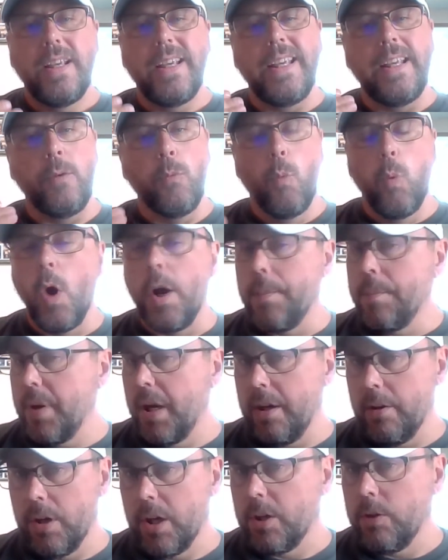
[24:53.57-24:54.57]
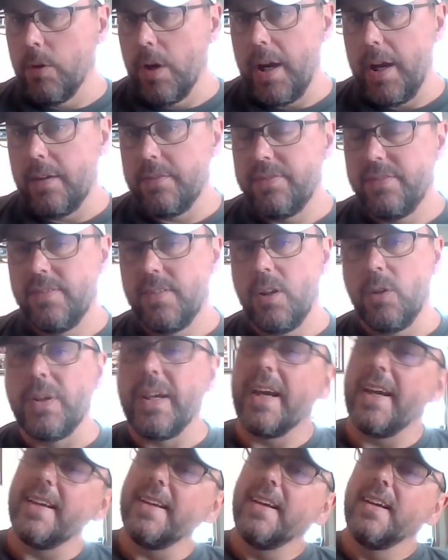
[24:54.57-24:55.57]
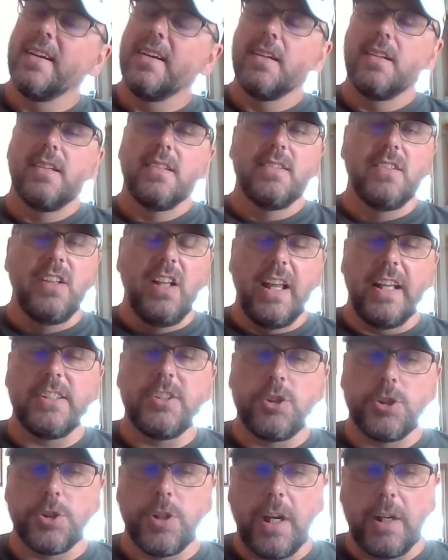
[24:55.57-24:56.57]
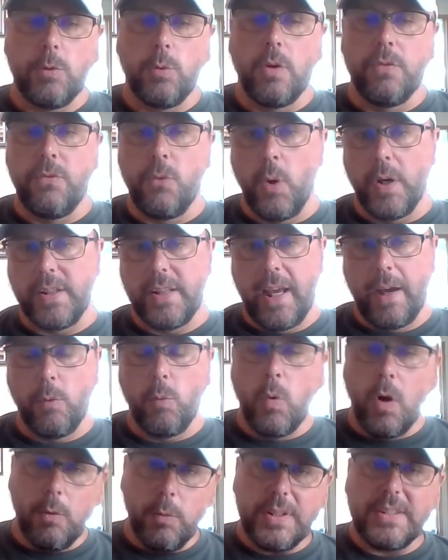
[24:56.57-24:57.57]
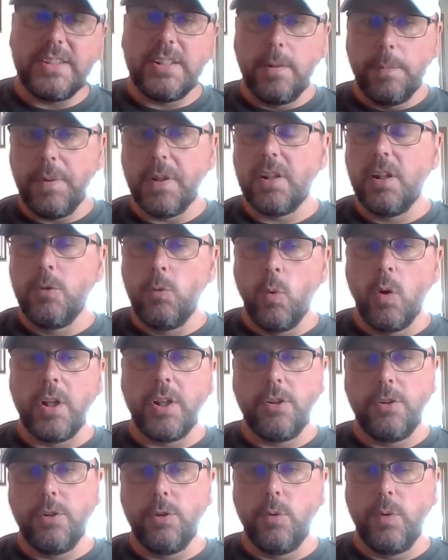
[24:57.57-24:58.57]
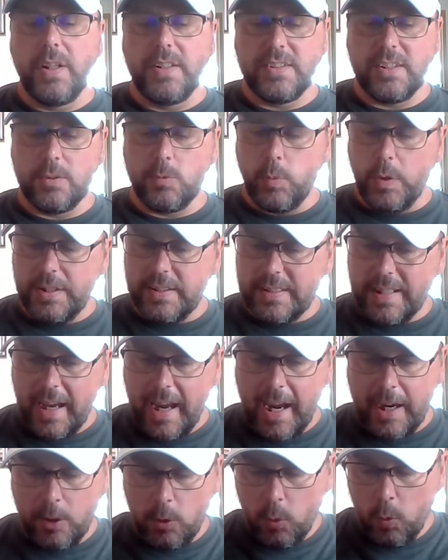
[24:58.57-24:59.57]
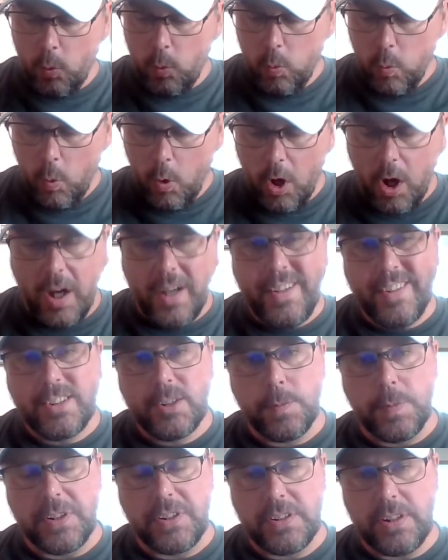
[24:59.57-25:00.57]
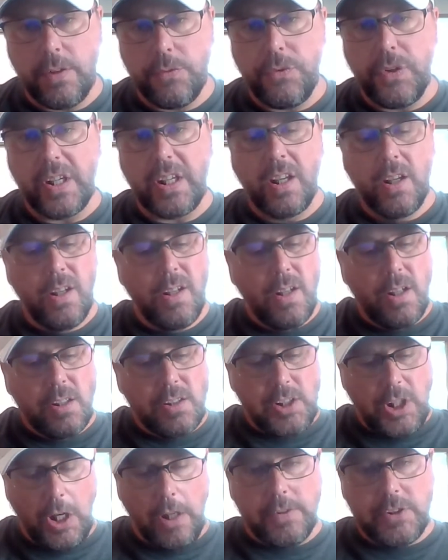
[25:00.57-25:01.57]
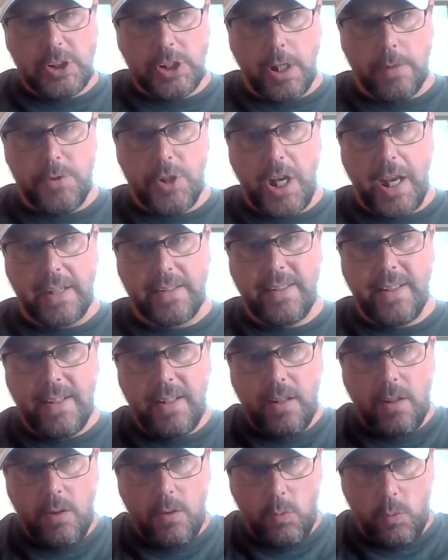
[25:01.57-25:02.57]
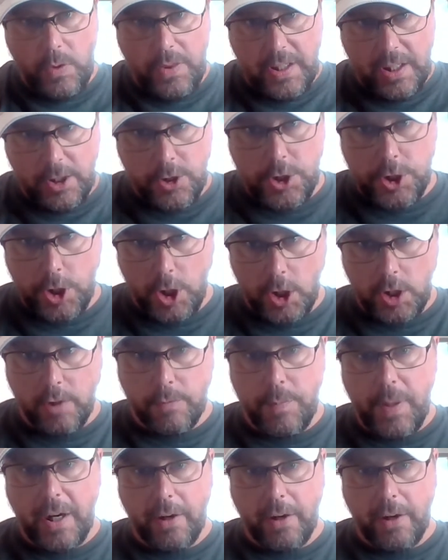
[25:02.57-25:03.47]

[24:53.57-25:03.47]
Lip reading: in one paragraph, okay? Let's try to avoid that. What we typically want to do is we tackle one specific tough subject within a chunk of